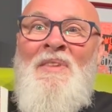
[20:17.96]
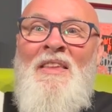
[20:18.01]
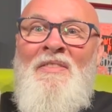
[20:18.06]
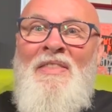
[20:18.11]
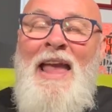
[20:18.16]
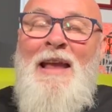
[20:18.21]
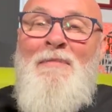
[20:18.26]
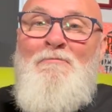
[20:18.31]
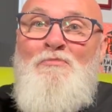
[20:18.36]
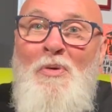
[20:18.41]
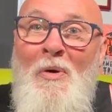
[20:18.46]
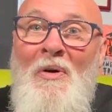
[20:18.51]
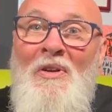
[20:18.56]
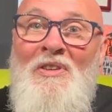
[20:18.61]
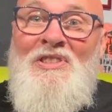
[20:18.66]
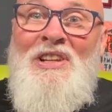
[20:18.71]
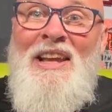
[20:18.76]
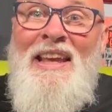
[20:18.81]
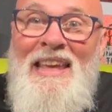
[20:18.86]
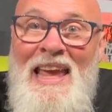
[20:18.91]
they brought
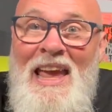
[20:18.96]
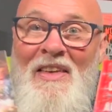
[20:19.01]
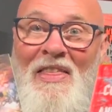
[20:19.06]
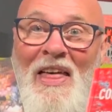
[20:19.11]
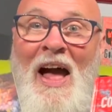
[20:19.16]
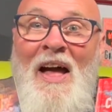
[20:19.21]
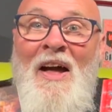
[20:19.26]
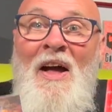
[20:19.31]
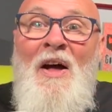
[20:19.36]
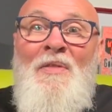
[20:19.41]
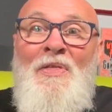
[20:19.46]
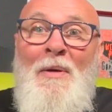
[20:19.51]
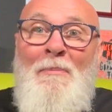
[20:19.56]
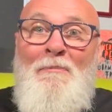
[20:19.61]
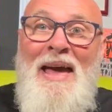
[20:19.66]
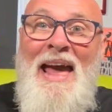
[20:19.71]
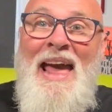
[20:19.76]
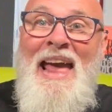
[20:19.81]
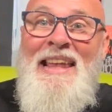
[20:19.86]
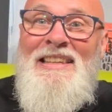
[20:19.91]
together the
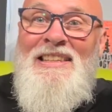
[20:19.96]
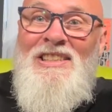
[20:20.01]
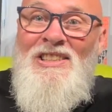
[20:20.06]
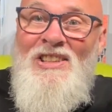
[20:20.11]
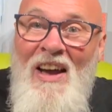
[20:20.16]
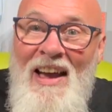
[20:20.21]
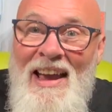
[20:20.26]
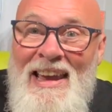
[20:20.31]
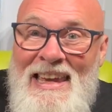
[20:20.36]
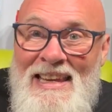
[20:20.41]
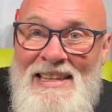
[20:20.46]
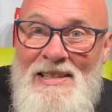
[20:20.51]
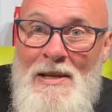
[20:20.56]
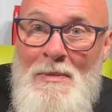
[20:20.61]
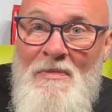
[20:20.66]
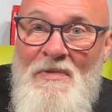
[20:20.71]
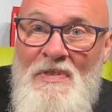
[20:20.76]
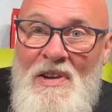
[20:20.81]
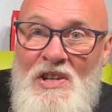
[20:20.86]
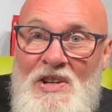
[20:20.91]

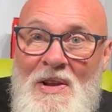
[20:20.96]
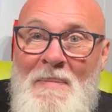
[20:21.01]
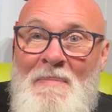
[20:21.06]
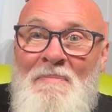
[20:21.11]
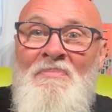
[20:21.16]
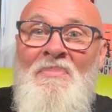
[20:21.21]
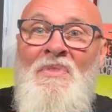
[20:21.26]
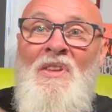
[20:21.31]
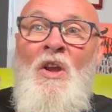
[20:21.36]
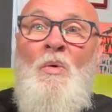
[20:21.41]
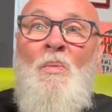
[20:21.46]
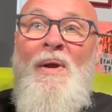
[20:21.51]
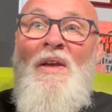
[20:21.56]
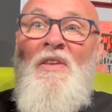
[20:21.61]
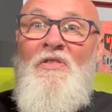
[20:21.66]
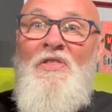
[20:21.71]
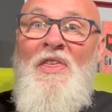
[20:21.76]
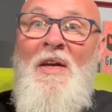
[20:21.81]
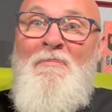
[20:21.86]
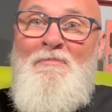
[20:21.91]
panpsychism vision
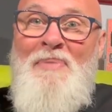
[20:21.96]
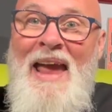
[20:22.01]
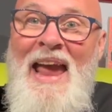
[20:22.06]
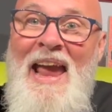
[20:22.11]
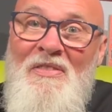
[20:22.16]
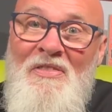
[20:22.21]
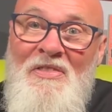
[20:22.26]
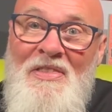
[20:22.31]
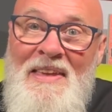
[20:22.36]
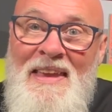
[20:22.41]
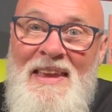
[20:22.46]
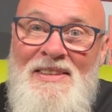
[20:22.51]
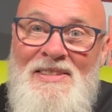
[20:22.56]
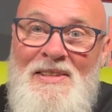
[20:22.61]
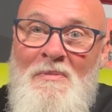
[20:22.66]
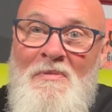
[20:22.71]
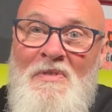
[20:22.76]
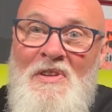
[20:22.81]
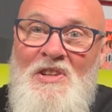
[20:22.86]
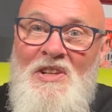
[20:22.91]
with the
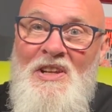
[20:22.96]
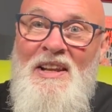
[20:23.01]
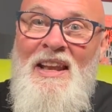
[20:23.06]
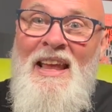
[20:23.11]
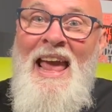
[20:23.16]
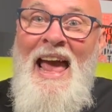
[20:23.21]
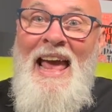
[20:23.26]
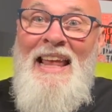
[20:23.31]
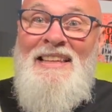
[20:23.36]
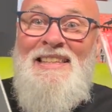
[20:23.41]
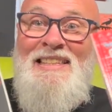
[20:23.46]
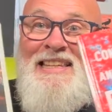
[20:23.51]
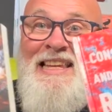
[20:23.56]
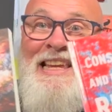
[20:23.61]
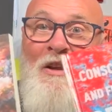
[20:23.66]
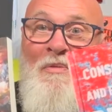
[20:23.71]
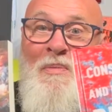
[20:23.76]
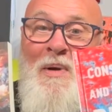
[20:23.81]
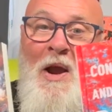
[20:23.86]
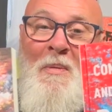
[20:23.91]
pantheism vision and
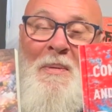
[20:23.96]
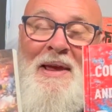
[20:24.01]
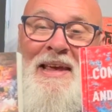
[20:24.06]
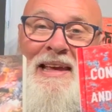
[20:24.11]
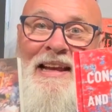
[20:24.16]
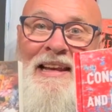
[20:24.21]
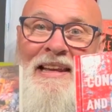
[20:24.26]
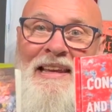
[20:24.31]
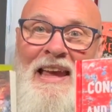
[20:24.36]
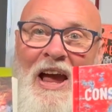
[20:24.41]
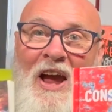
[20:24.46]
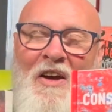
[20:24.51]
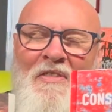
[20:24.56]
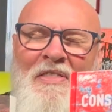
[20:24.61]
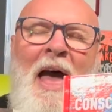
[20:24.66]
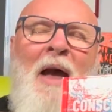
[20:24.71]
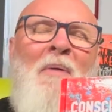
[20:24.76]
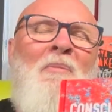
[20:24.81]
see where we could go. That